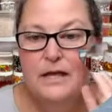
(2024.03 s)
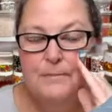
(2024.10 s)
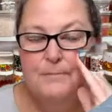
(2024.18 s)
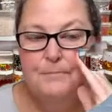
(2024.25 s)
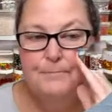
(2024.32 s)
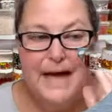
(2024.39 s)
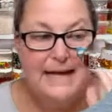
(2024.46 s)

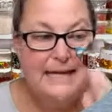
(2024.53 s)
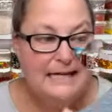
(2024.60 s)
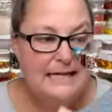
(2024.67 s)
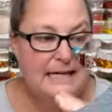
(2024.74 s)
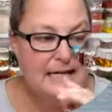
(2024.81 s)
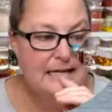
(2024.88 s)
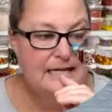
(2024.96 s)

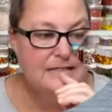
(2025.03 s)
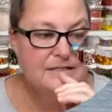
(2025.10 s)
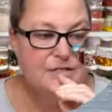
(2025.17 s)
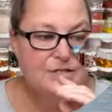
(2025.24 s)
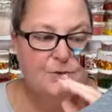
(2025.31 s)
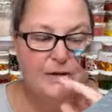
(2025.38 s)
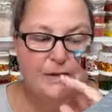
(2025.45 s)
Becky
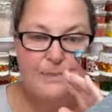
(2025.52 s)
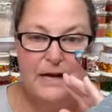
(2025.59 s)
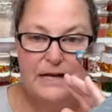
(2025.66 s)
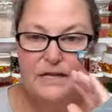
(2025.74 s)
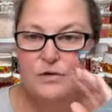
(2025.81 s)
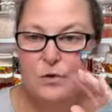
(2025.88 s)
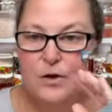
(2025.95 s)

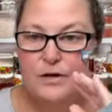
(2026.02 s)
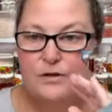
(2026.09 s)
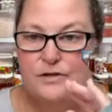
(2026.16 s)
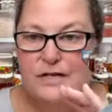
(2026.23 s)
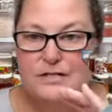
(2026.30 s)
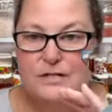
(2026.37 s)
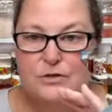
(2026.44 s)
Norton,
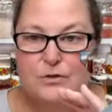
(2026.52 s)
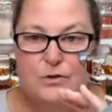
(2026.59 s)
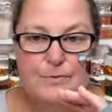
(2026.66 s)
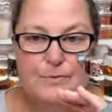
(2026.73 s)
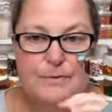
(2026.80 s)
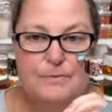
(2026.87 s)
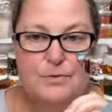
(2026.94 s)
that's a
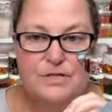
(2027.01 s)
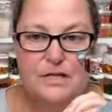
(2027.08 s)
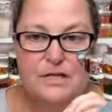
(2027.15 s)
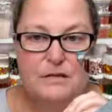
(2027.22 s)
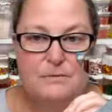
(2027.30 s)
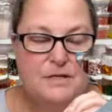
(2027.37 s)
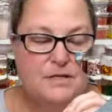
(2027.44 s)
group member, is
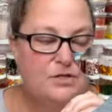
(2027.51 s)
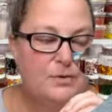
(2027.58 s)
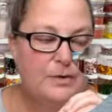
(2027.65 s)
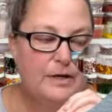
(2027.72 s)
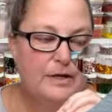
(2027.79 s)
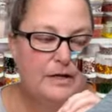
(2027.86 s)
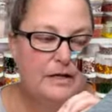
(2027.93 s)
going to be
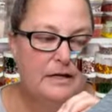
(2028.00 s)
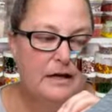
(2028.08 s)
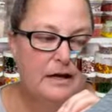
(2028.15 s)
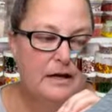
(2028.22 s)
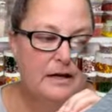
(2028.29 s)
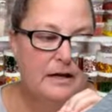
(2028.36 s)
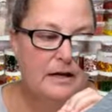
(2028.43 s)
doing
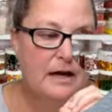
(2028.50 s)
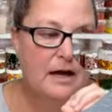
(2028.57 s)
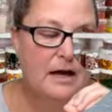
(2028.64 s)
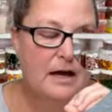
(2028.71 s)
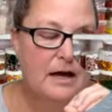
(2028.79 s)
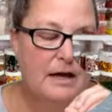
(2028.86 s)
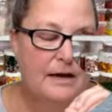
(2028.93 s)

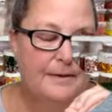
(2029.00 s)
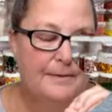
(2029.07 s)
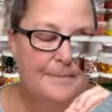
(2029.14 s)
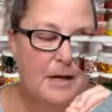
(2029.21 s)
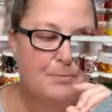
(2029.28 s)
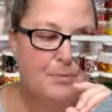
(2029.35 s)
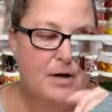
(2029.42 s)

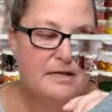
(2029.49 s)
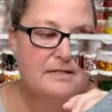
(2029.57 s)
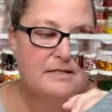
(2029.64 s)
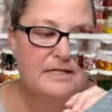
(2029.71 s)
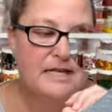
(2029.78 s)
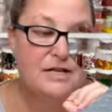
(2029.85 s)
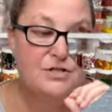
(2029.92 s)
a
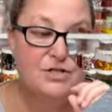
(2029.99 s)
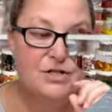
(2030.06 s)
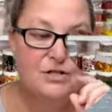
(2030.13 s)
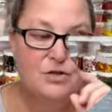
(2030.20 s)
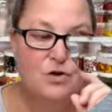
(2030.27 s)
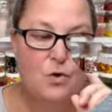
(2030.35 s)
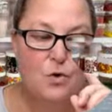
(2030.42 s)

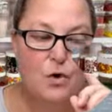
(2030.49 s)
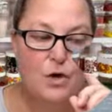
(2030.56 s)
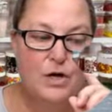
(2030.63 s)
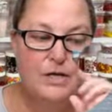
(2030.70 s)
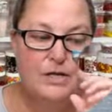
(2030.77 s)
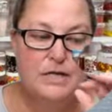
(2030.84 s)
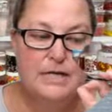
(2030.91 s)
presentation
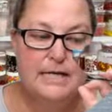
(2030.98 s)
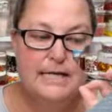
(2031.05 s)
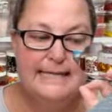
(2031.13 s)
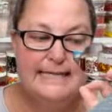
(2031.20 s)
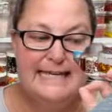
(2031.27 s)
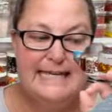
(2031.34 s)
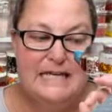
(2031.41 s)
on
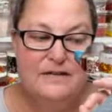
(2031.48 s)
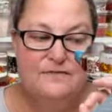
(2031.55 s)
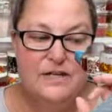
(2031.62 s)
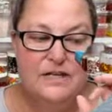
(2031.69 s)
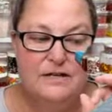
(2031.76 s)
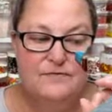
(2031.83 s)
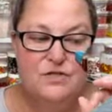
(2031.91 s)
the
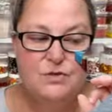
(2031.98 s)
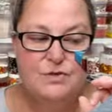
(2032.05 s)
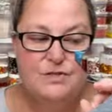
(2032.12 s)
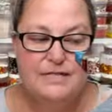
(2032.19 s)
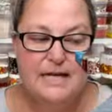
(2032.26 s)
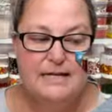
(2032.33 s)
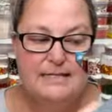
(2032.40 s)
evening of
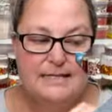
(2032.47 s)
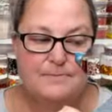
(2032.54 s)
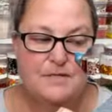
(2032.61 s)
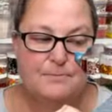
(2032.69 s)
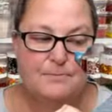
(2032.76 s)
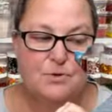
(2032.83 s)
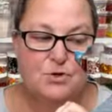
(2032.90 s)
Tuesday,
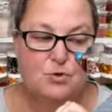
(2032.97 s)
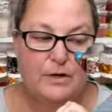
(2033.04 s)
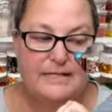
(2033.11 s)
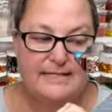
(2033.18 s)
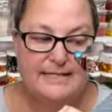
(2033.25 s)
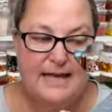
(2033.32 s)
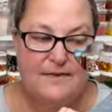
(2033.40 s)
September
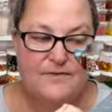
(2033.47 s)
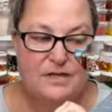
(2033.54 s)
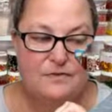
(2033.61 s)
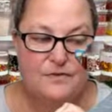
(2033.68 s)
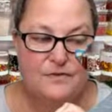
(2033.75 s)
27th,